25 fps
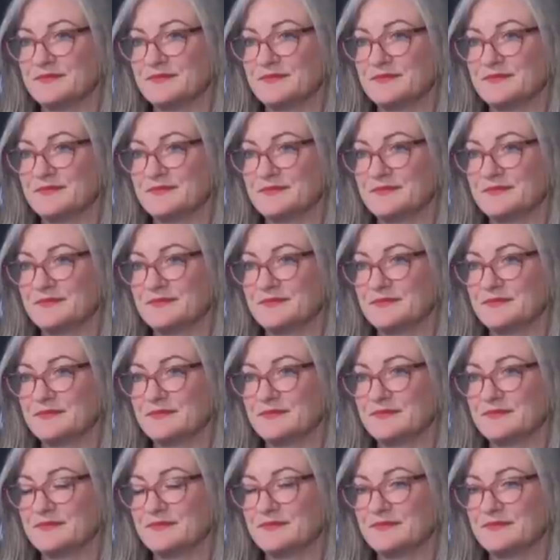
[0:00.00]

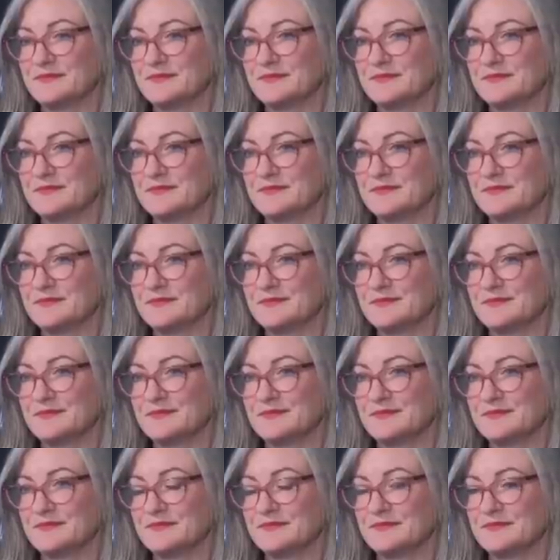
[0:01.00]

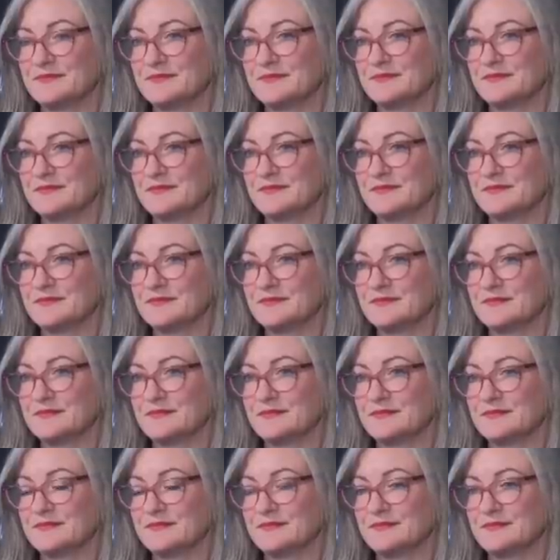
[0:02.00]

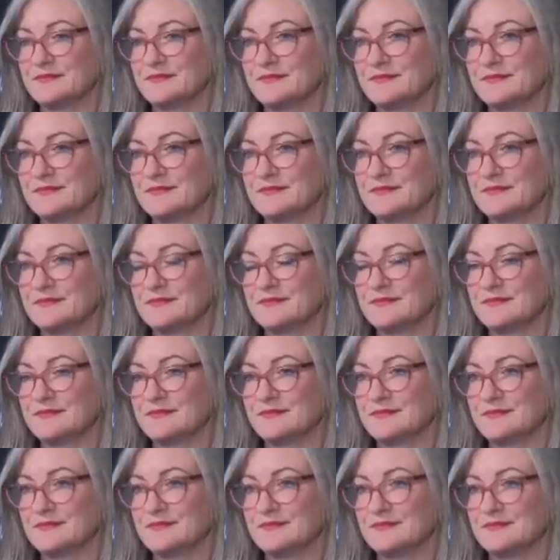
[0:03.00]

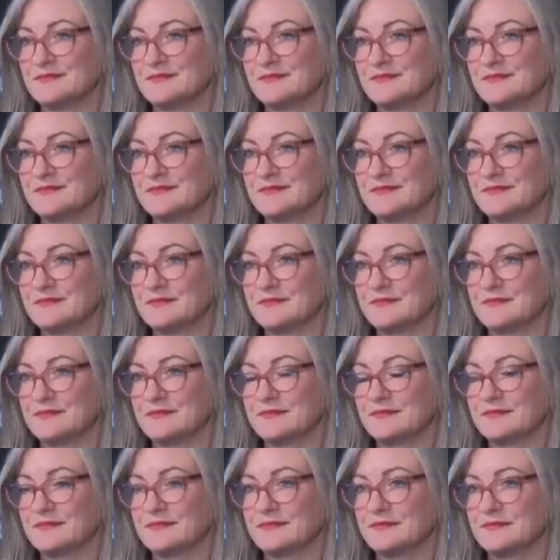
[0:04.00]

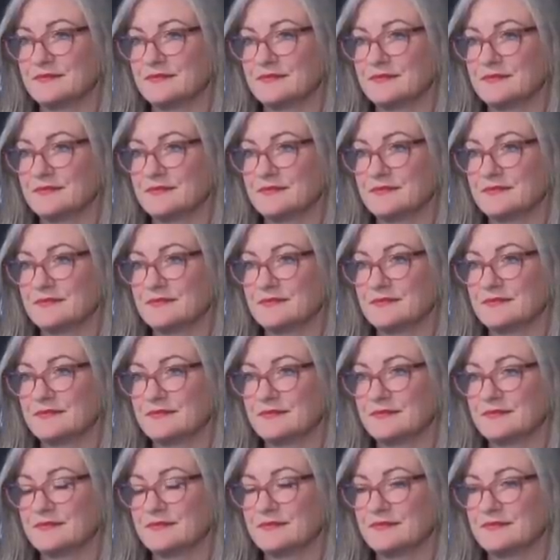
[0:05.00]

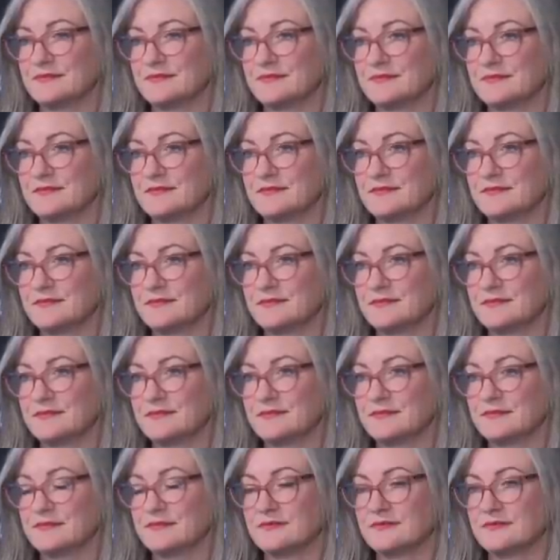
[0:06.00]

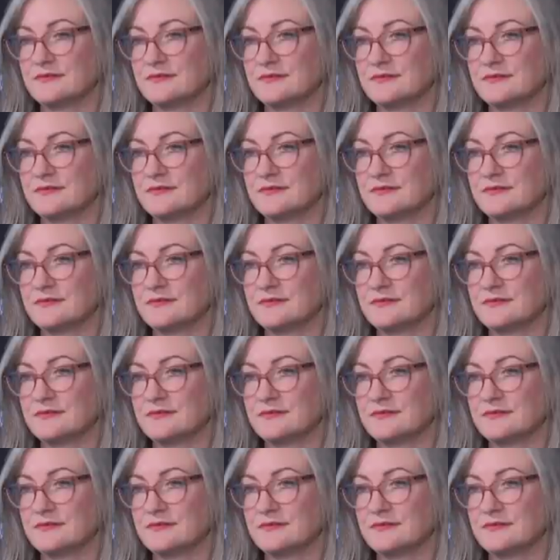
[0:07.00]
(silent)